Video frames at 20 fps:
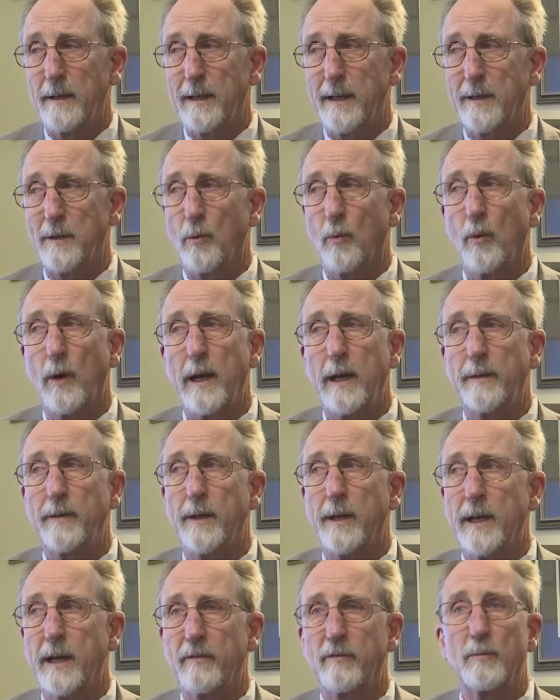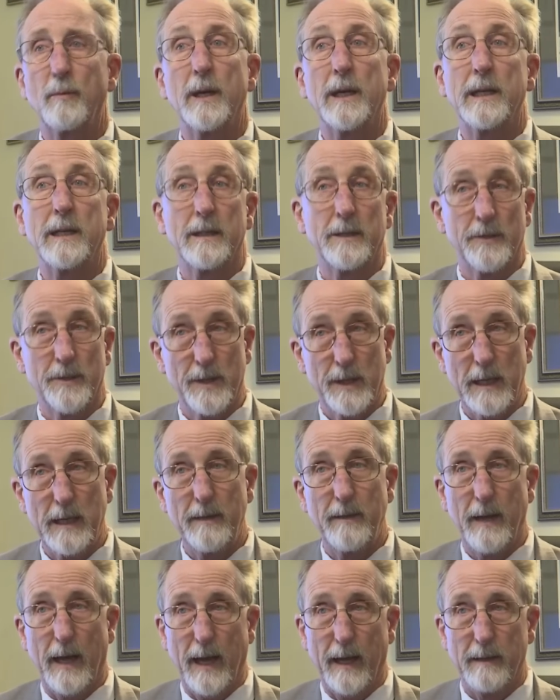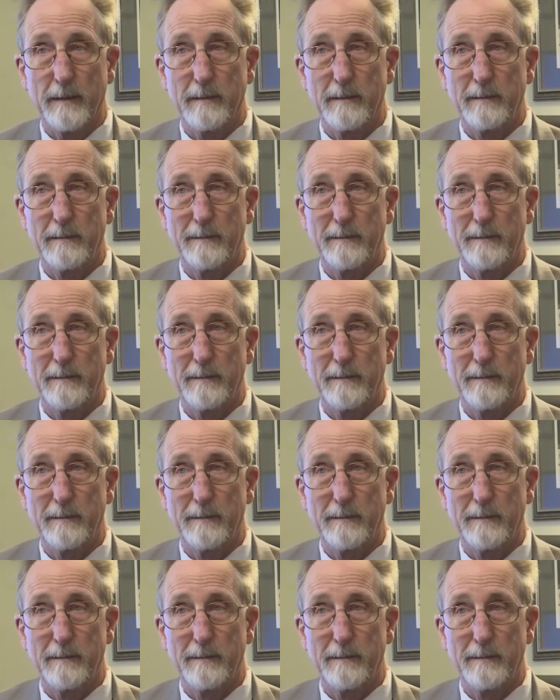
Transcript: in a way that everybody can see that.